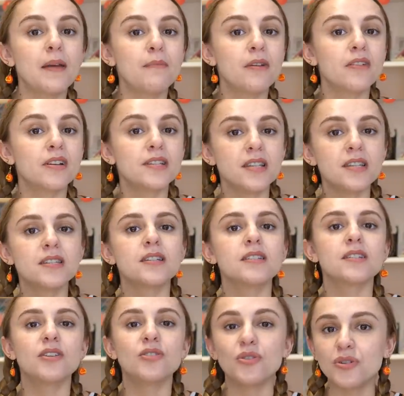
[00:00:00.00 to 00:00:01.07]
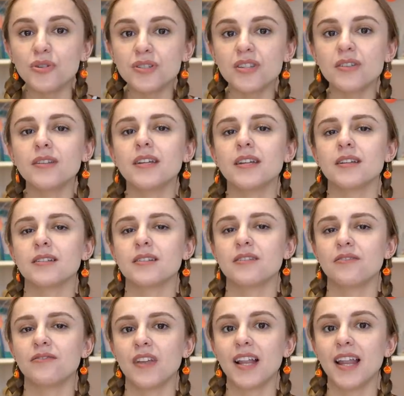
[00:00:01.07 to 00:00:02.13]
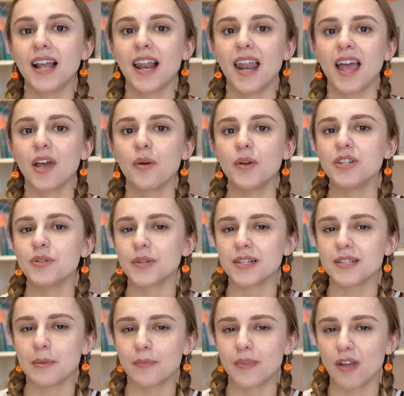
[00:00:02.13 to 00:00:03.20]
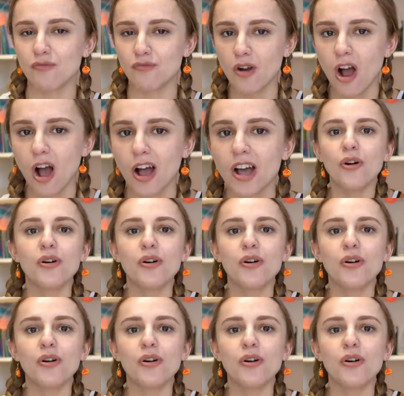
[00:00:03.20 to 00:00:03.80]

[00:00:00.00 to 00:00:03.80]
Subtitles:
their mere existence can also lead us to feeling like we're doing something wrong,